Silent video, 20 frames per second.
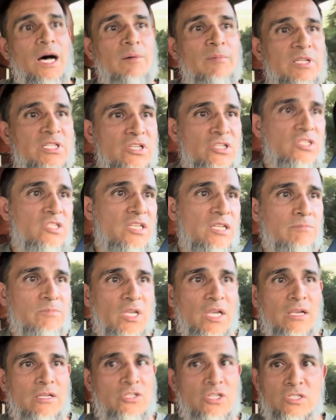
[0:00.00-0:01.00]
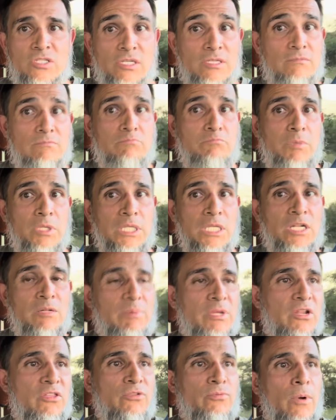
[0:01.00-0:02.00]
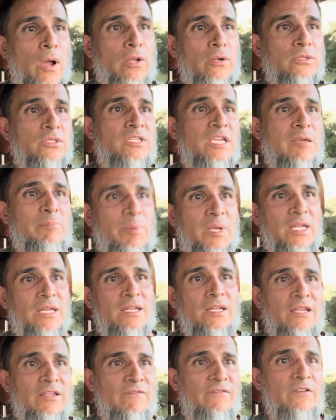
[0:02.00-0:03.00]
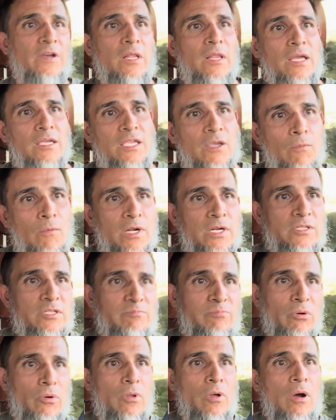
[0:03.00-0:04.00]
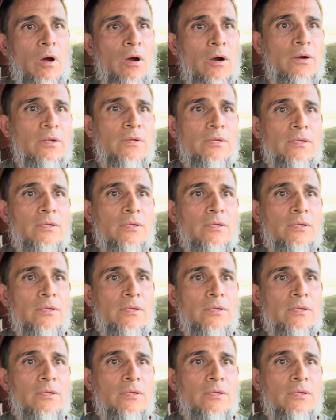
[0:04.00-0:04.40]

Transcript: It just seems like just a little bit of throttle tip in and it felt like it wanted to pull hard.